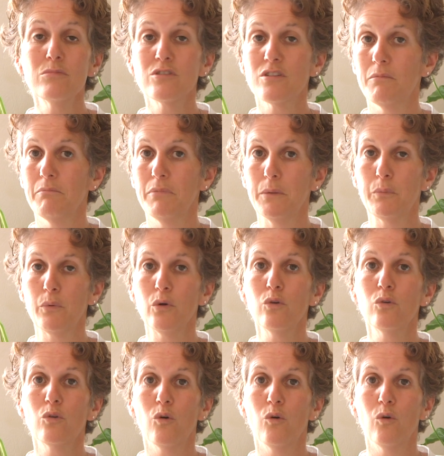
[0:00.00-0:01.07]
some people
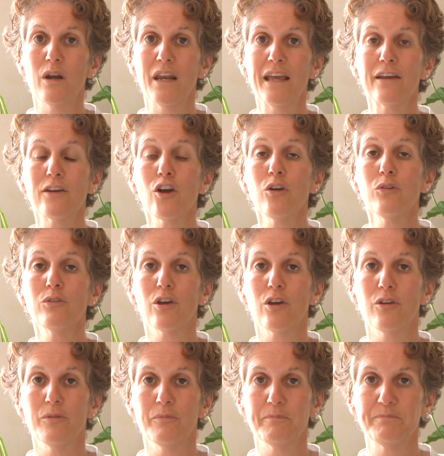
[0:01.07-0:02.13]
call it
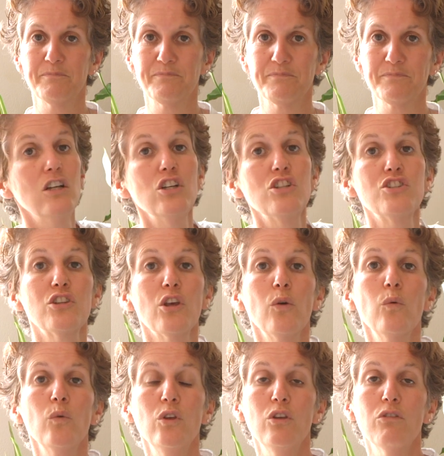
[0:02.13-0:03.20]
cocoa.
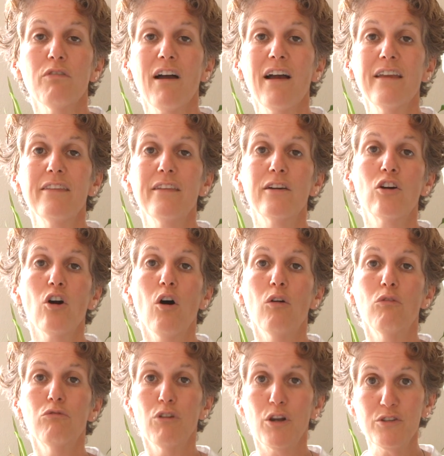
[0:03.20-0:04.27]
So you've either
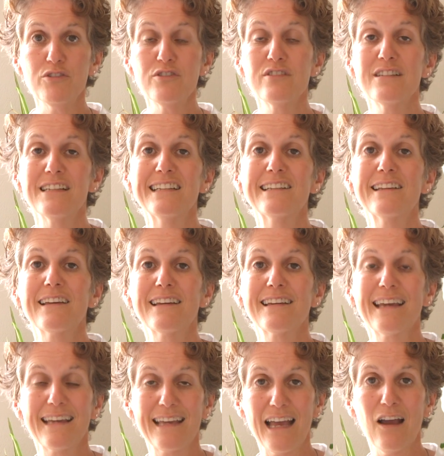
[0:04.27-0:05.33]
got roasted
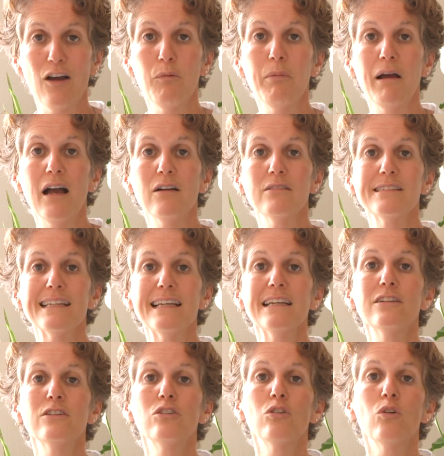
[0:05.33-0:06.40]
cacao powder
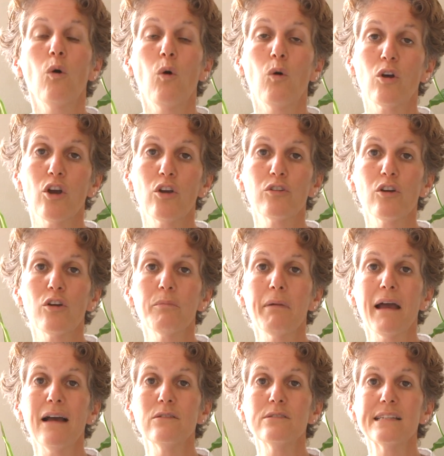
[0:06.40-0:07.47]
or cocoa
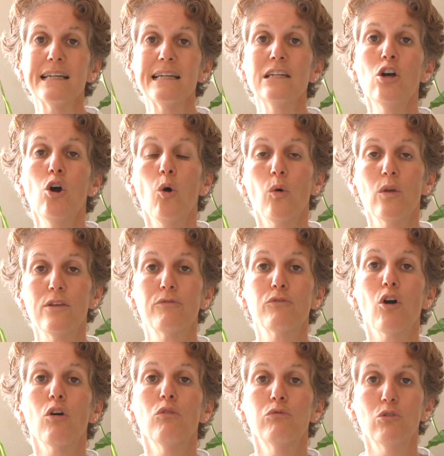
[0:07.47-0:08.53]
powder, or you've
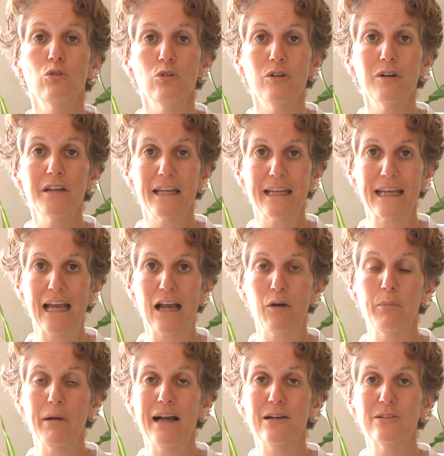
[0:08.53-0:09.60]
got raw cacao
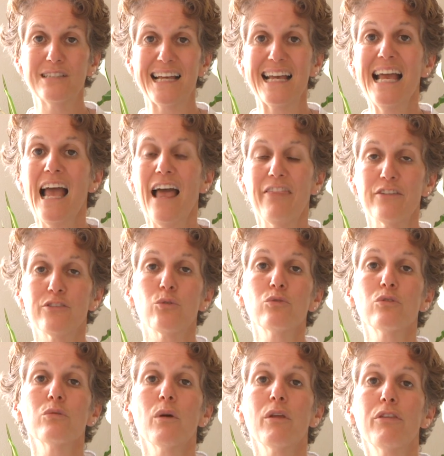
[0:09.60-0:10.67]
powder. And there's
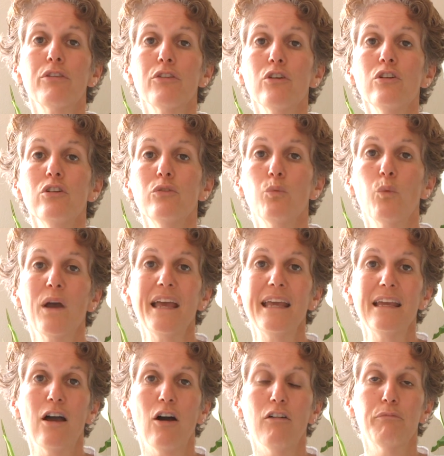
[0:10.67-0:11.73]
also a third
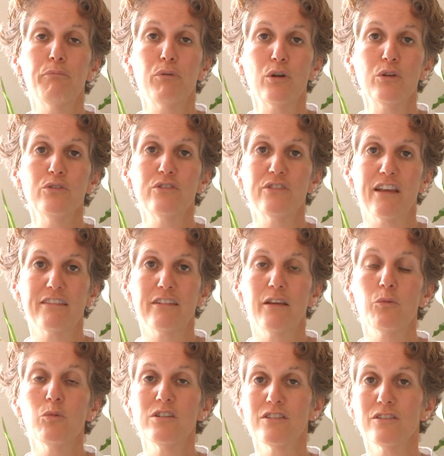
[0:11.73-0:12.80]
way of
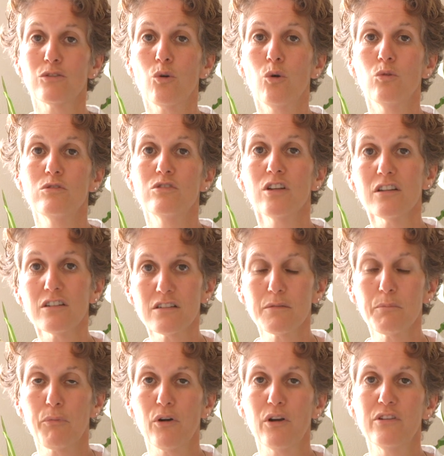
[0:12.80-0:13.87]
processing, which is called
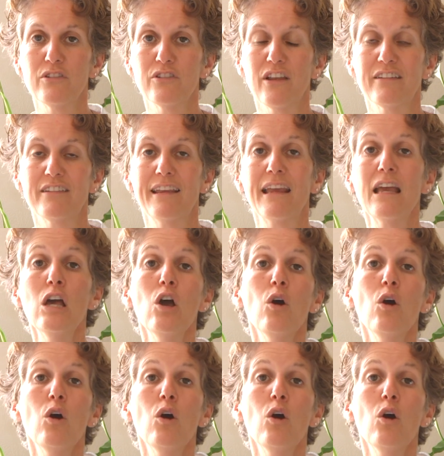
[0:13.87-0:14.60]
Dutch processing,